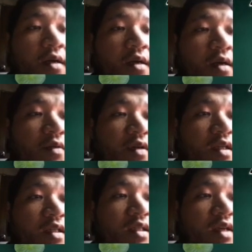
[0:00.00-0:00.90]
we're gonna
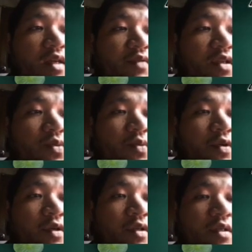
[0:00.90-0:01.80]
see if this
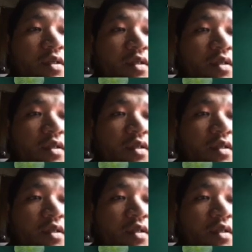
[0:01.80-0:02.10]
works.